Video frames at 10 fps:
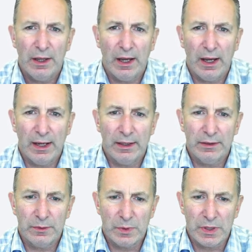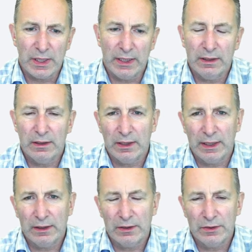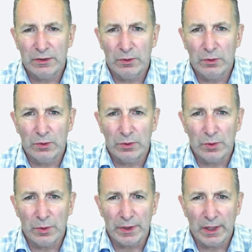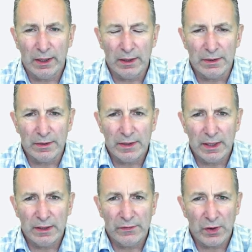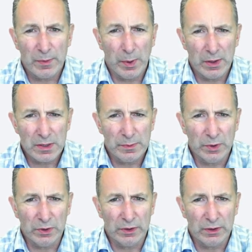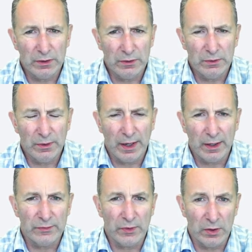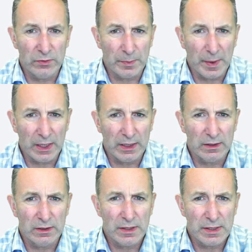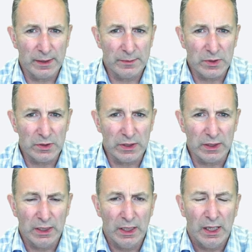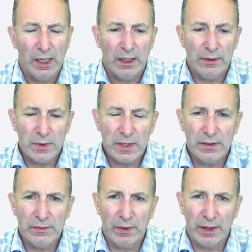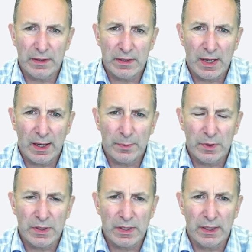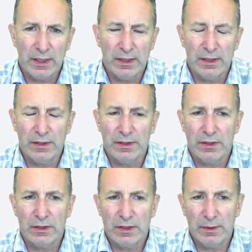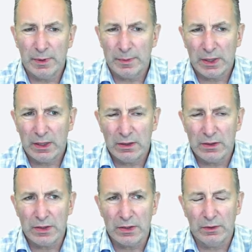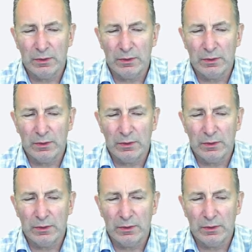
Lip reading: and it was in England or Northern Ireland, then it's very possible you have overpaid stamp duty. And the reason this happens is simply because